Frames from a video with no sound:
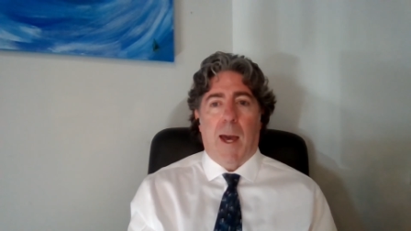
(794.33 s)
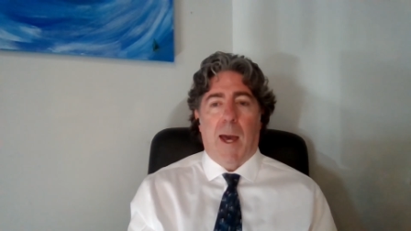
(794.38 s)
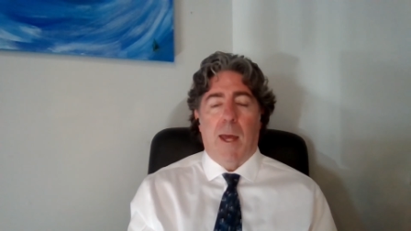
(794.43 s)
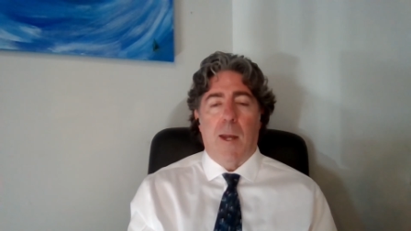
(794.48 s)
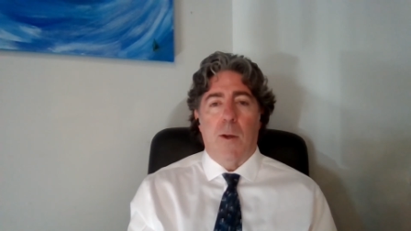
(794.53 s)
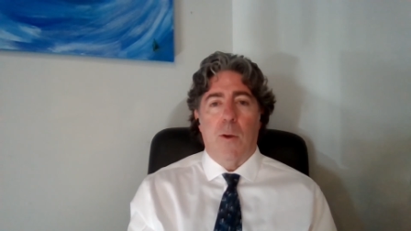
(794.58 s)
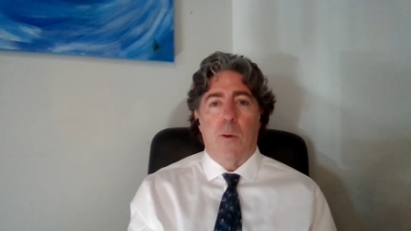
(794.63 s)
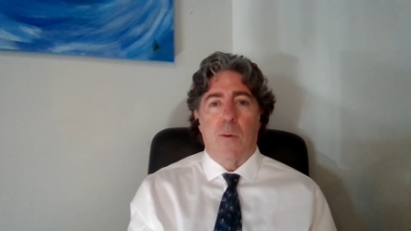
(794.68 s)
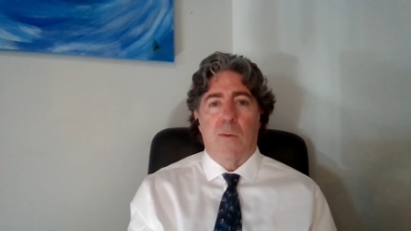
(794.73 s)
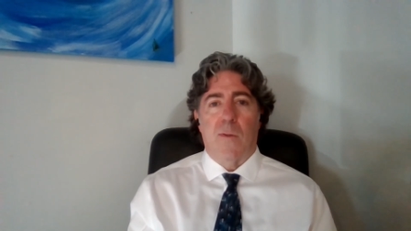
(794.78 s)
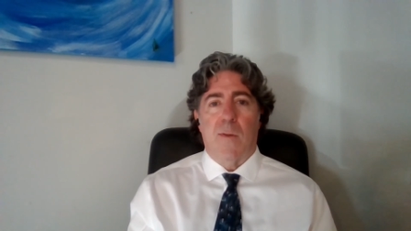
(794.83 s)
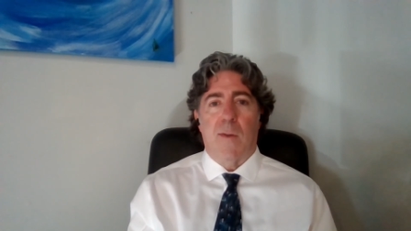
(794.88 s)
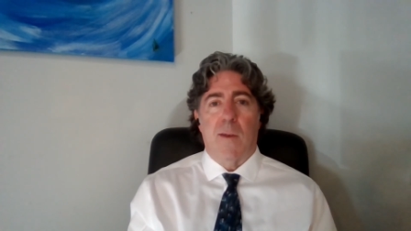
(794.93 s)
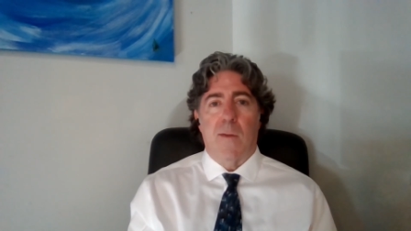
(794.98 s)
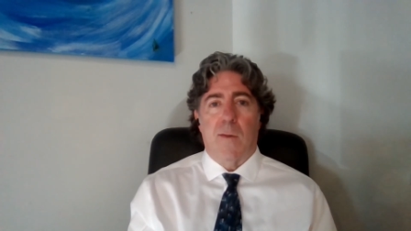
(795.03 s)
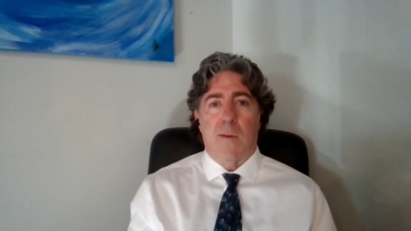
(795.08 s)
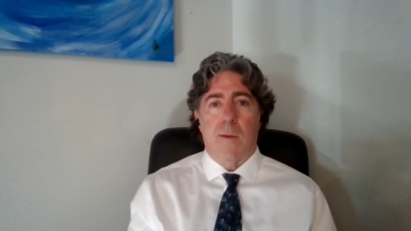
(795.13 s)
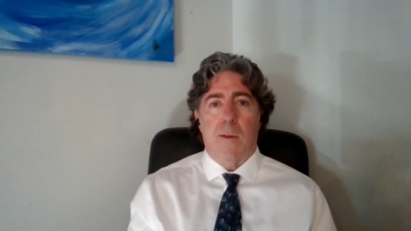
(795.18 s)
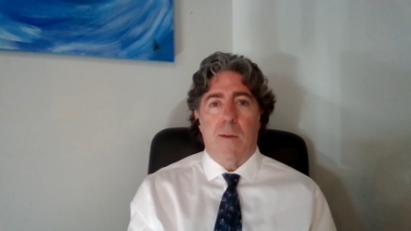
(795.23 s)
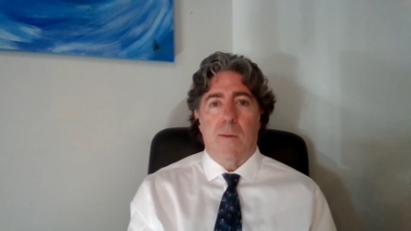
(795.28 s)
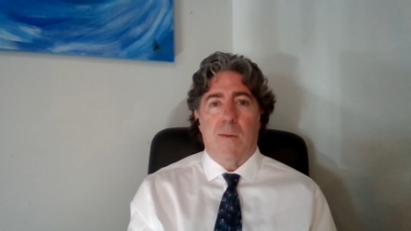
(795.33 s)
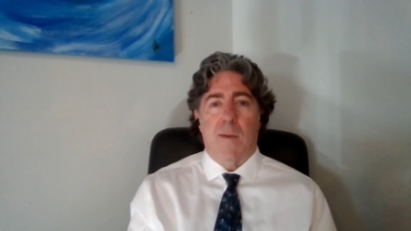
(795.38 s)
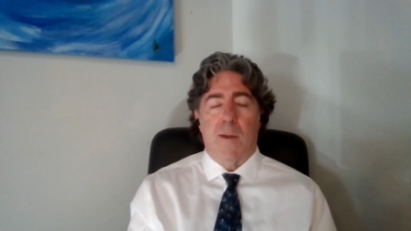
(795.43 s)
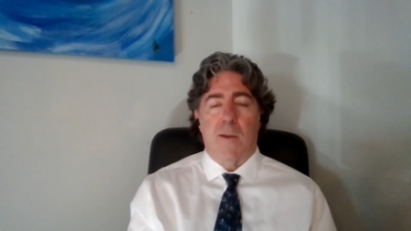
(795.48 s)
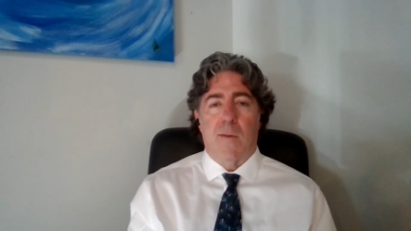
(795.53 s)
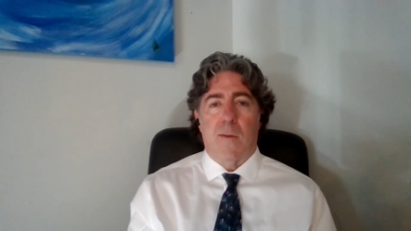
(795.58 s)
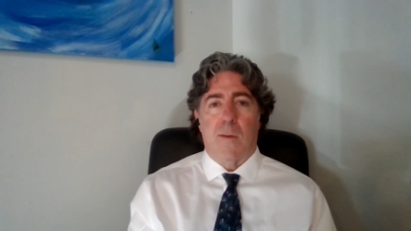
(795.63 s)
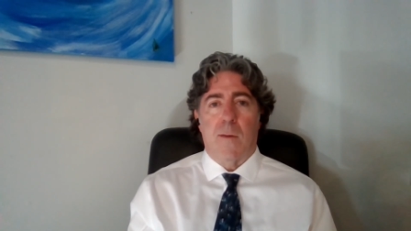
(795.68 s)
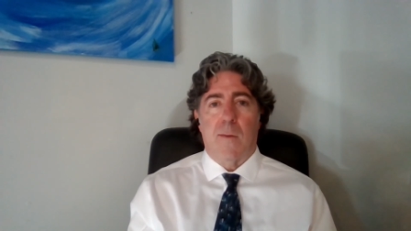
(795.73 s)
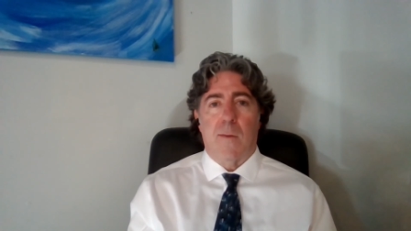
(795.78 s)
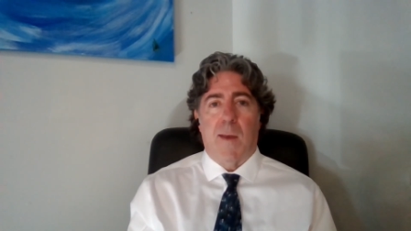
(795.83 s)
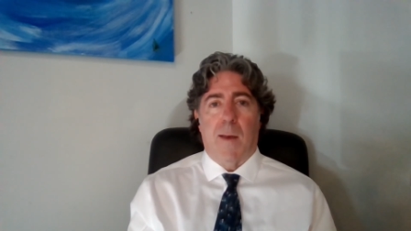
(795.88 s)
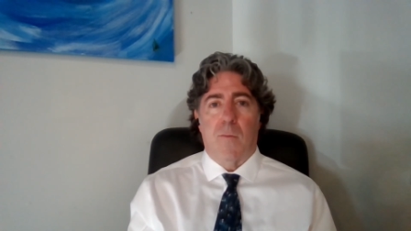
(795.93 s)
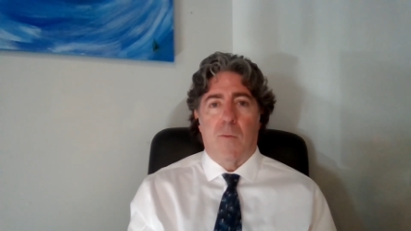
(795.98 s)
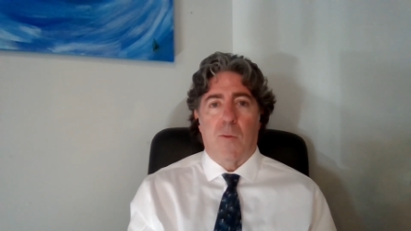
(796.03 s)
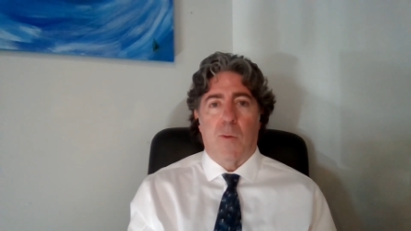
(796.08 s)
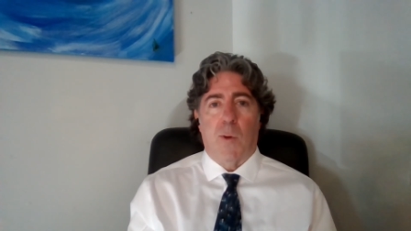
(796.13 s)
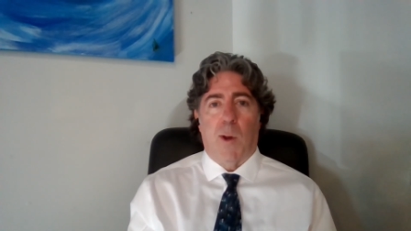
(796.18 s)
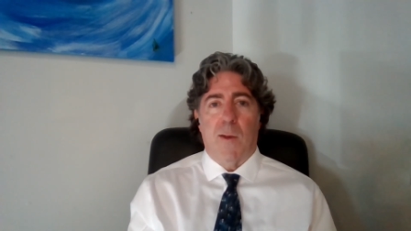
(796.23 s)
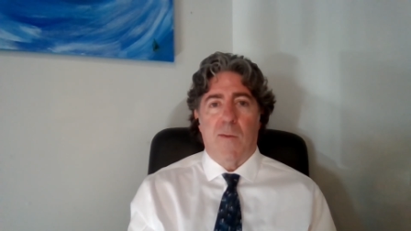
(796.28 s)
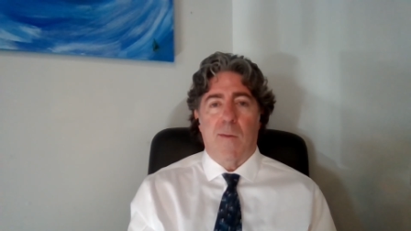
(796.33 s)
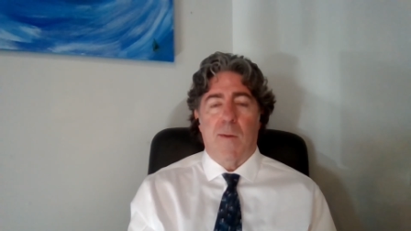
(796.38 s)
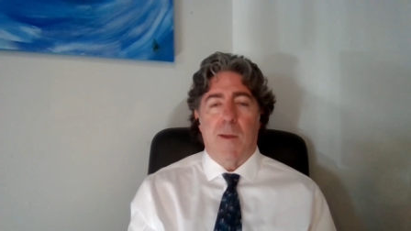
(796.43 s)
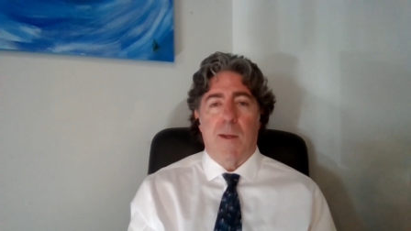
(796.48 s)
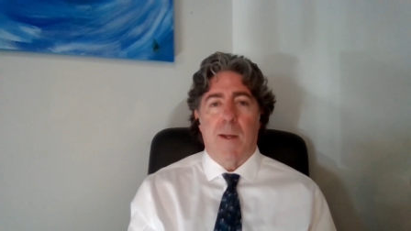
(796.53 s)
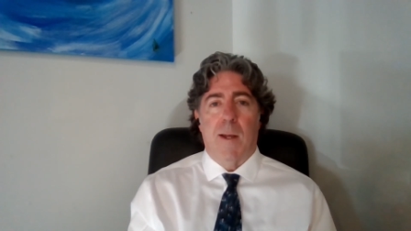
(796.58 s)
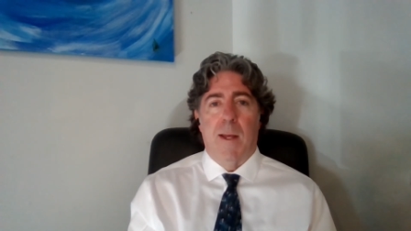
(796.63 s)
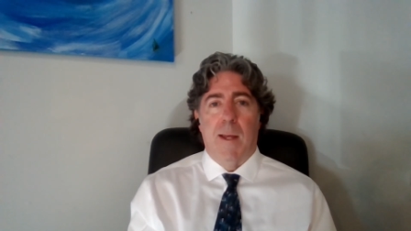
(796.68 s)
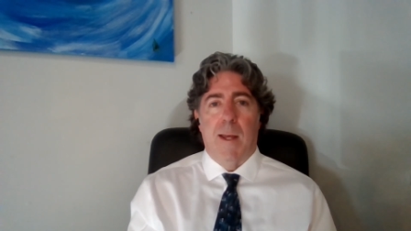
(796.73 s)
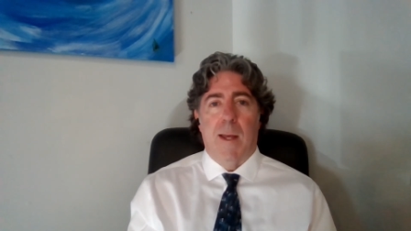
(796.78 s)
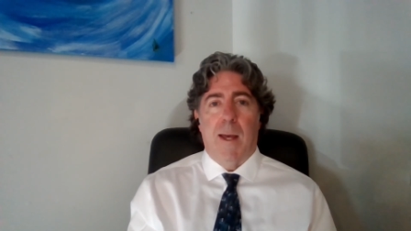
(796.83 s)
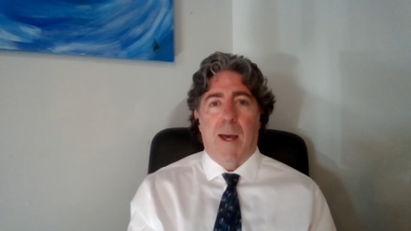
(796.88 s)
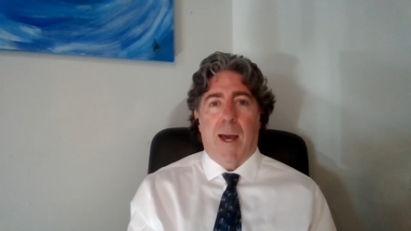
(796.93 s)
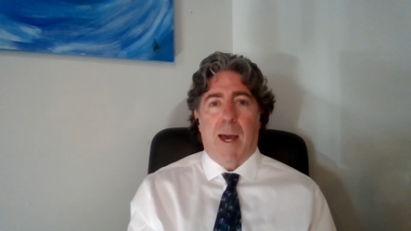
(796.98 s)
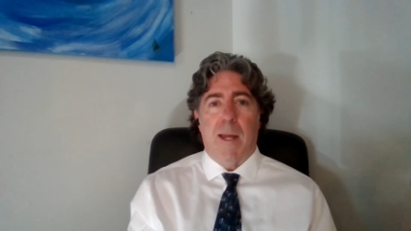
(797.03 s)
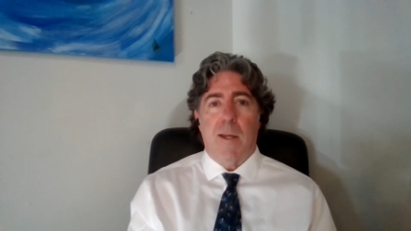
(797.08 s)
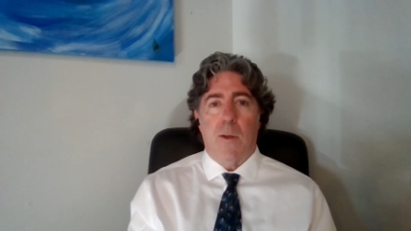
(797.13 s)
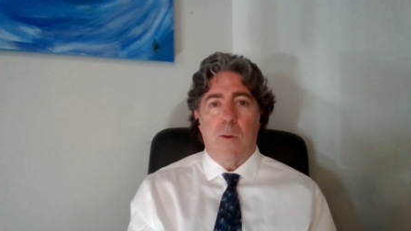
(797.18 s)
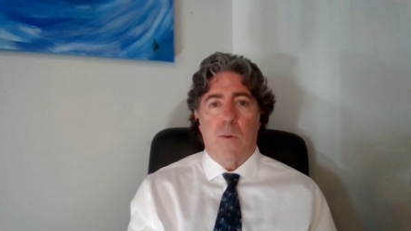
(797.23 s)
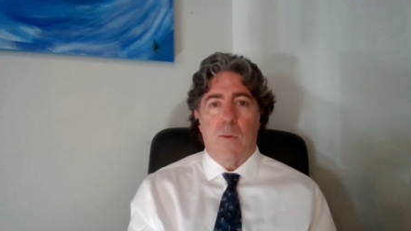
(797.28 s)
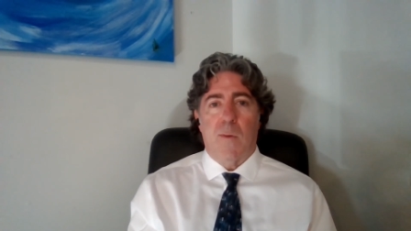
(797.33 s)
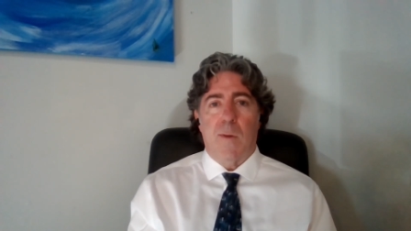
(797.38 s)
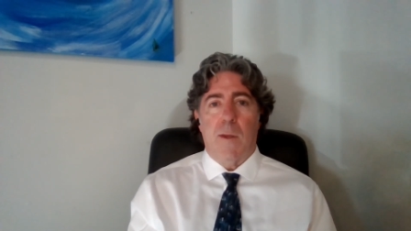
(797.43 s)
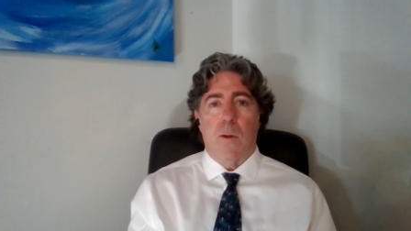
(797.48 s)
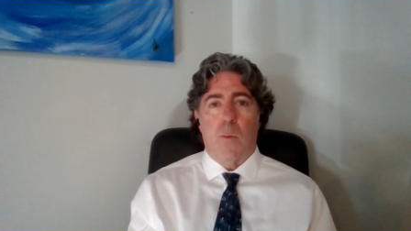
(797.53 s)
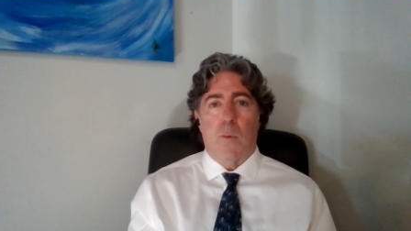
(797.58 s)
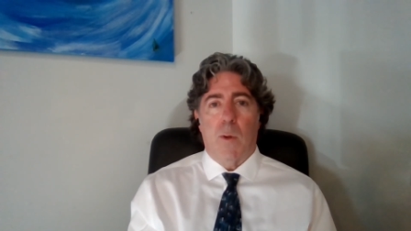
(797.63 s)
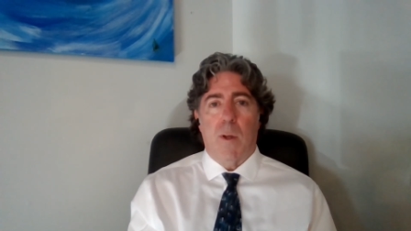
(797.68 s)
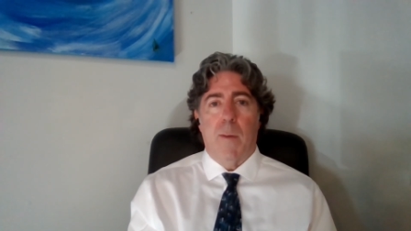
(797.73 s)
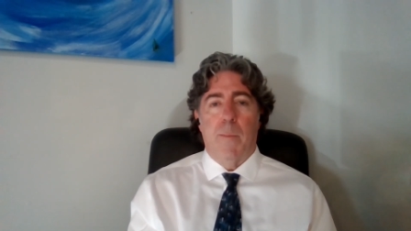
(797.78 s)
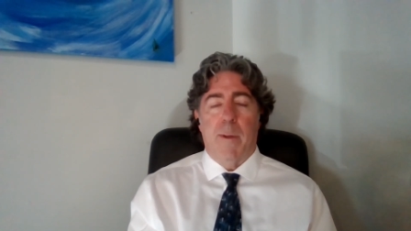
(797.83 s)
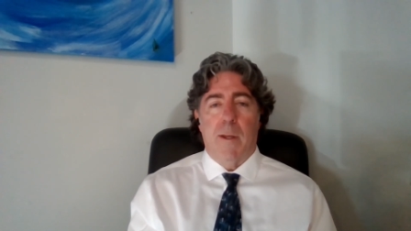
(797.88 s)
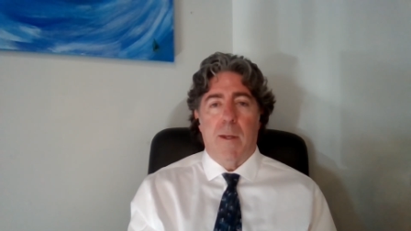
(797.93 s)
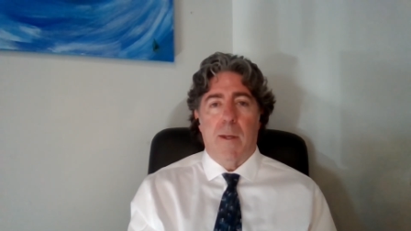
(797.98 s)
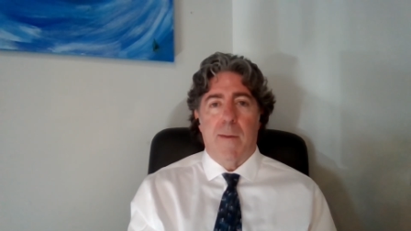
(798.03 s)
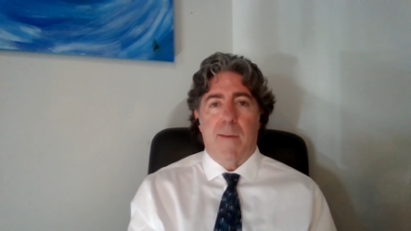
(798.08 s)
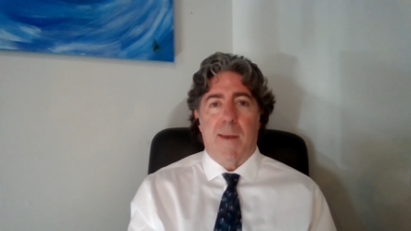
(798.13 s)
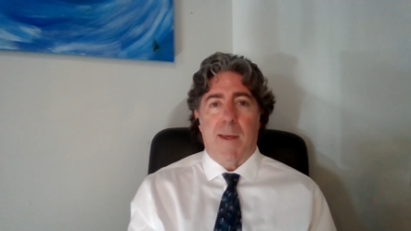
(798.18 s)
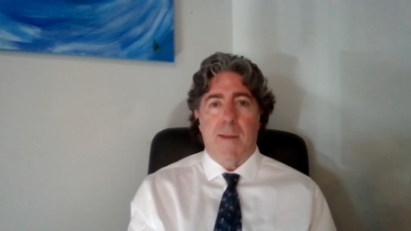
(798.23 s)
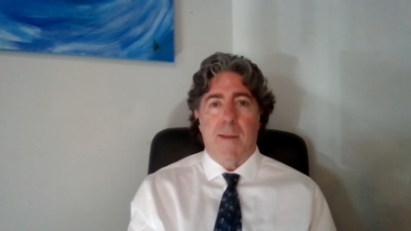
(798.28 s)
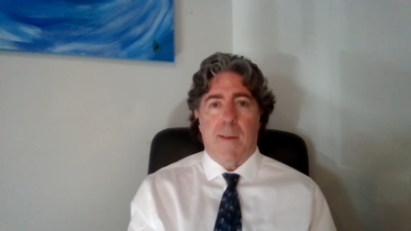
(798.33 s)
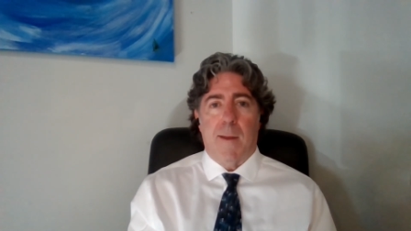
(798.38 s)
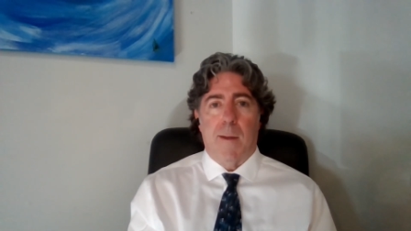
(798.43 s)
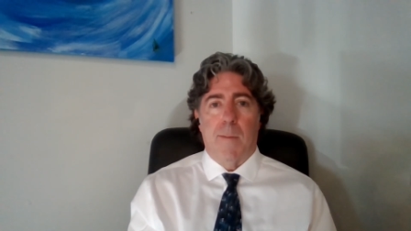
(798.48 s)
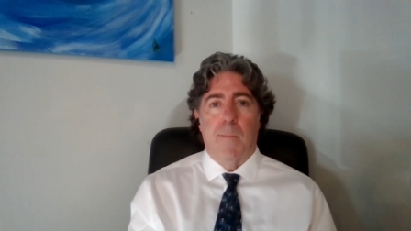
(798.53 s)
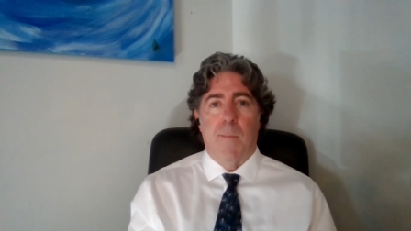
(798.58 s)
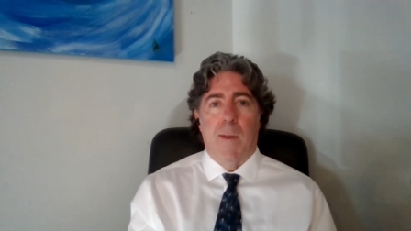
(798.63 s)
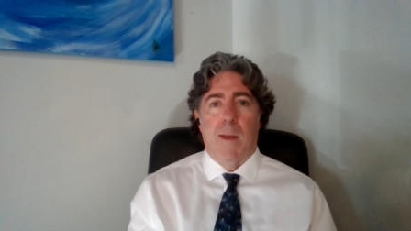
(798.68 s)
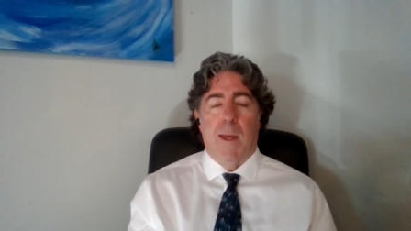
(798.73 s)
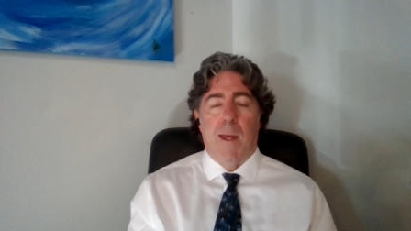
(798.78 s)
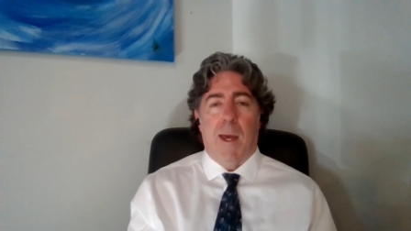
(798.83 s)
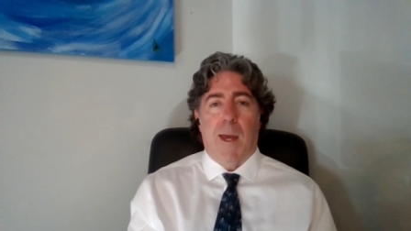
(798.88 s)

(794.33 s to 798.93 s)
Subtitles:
Idaho citizens have trusted IDOC to rehabilitate them,